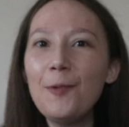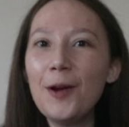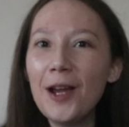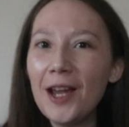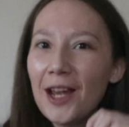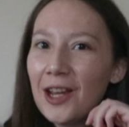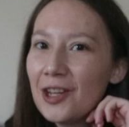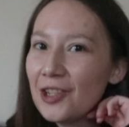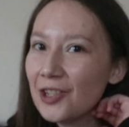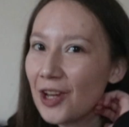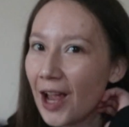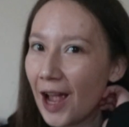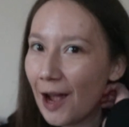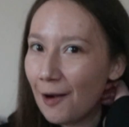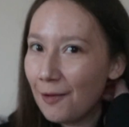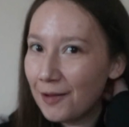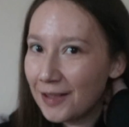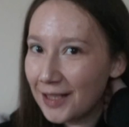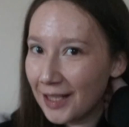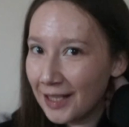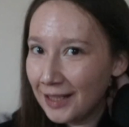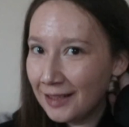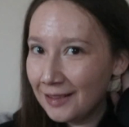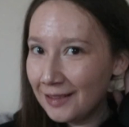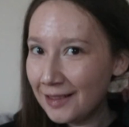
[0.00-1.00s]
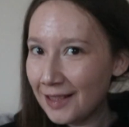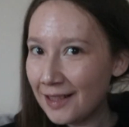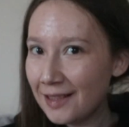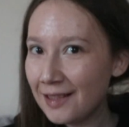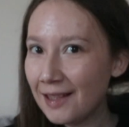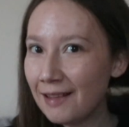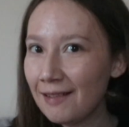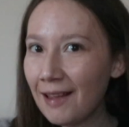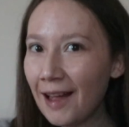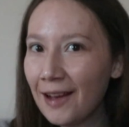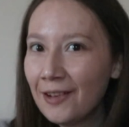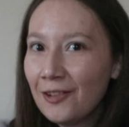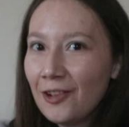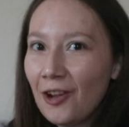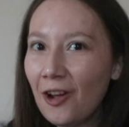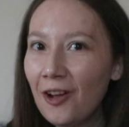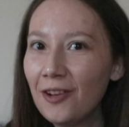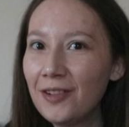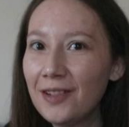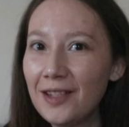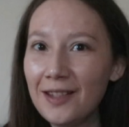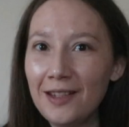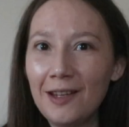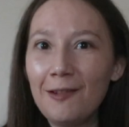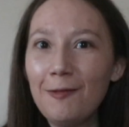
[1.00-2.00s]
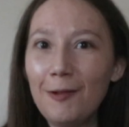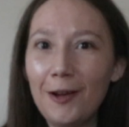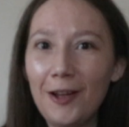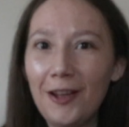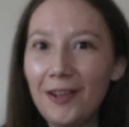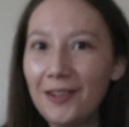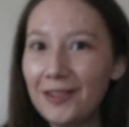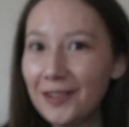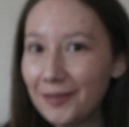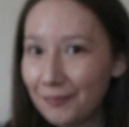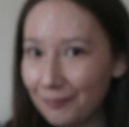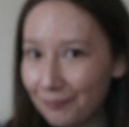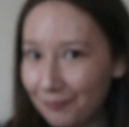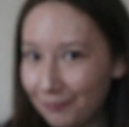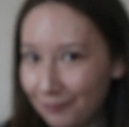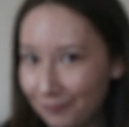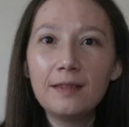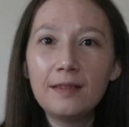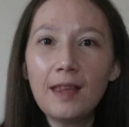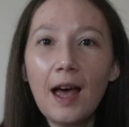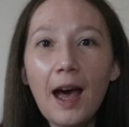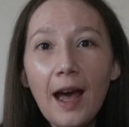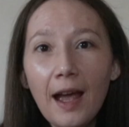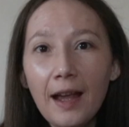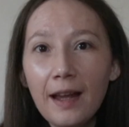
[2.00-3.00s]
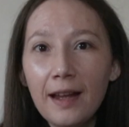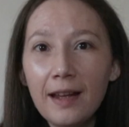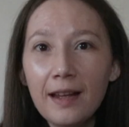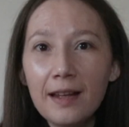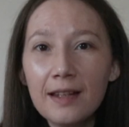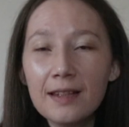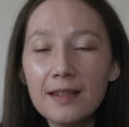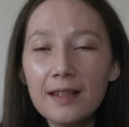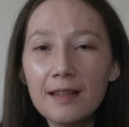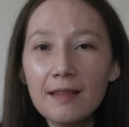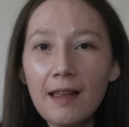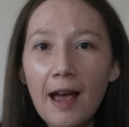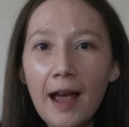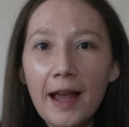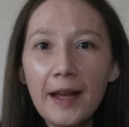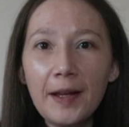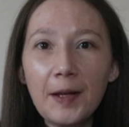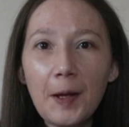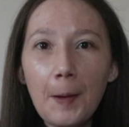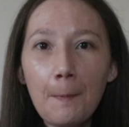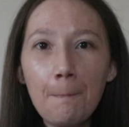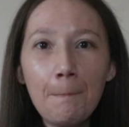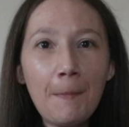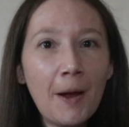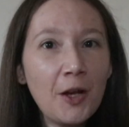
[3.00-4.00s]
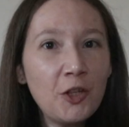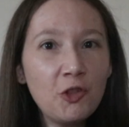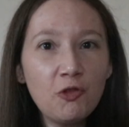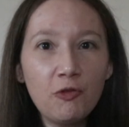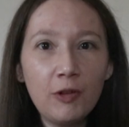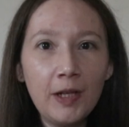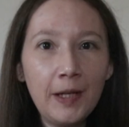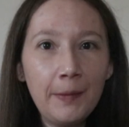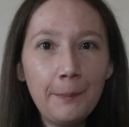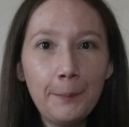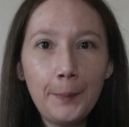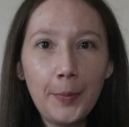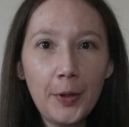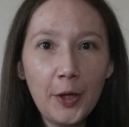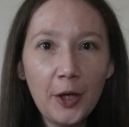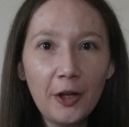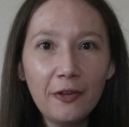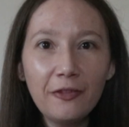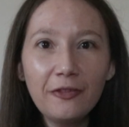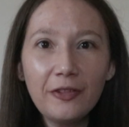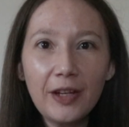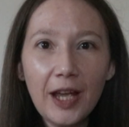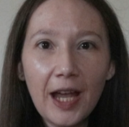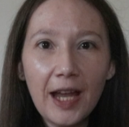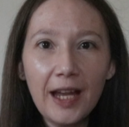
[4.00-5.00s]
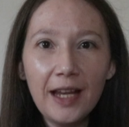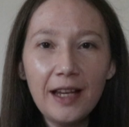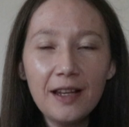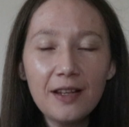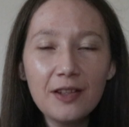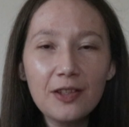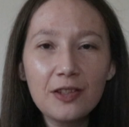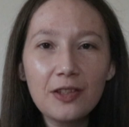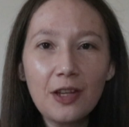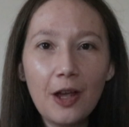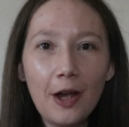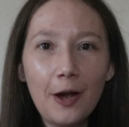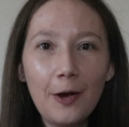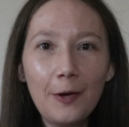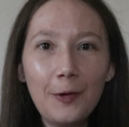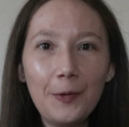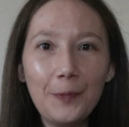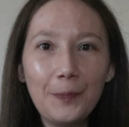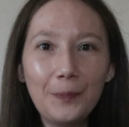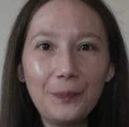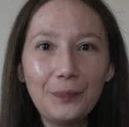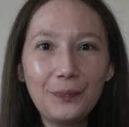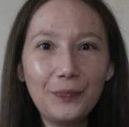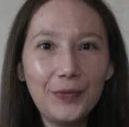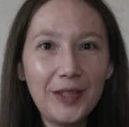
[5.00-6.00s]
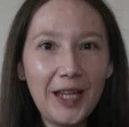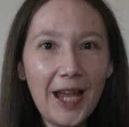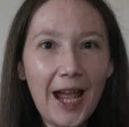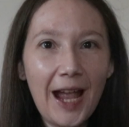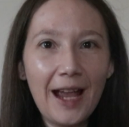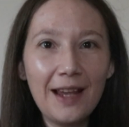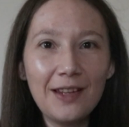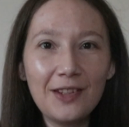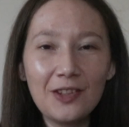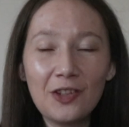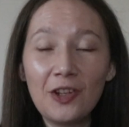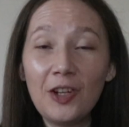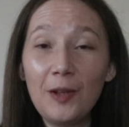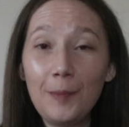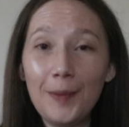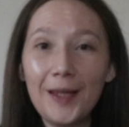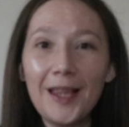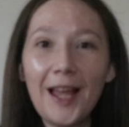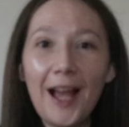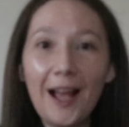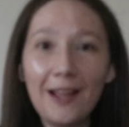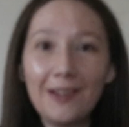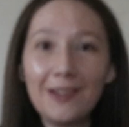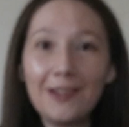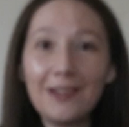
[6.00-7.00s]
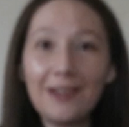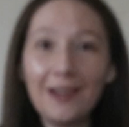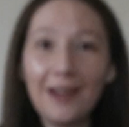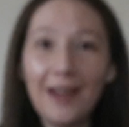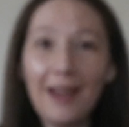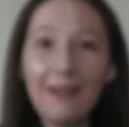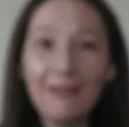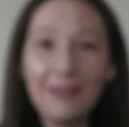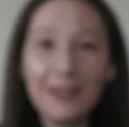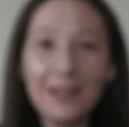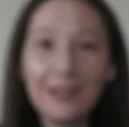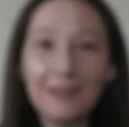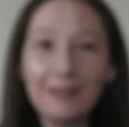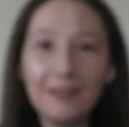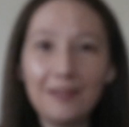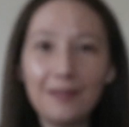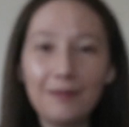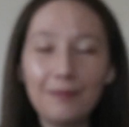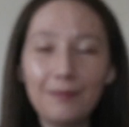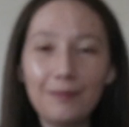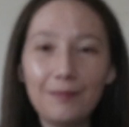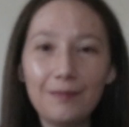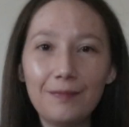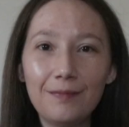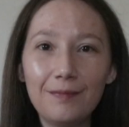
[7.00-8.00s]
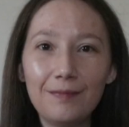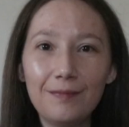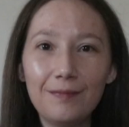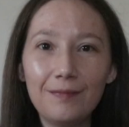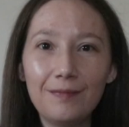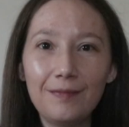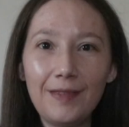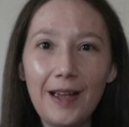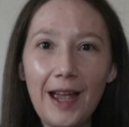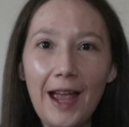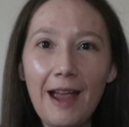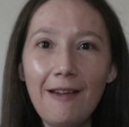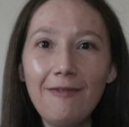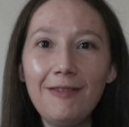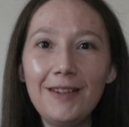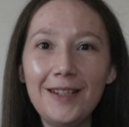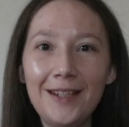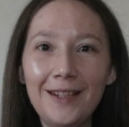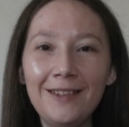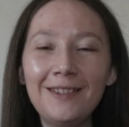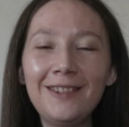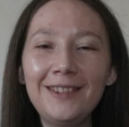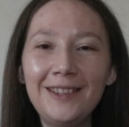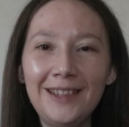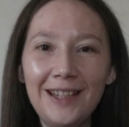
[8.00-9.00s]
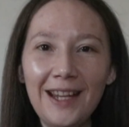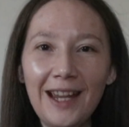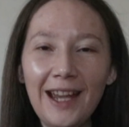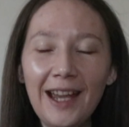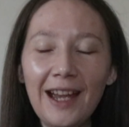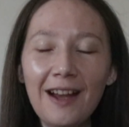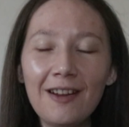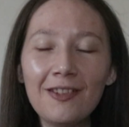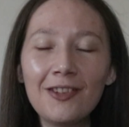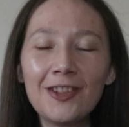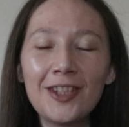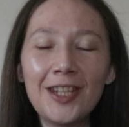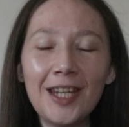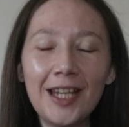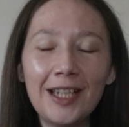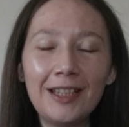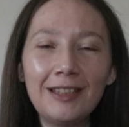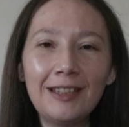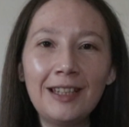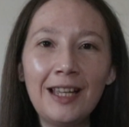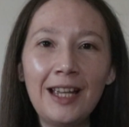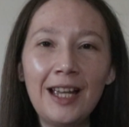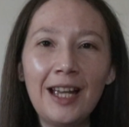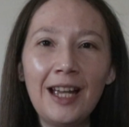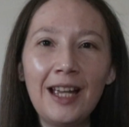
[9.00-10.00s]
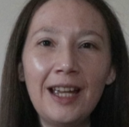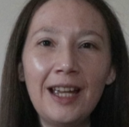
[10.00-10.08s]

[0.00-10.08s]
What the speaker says: wish I was in Disneyland or Disney World. That is like my dream birthday. So yeah, it's going to be that answer every single year until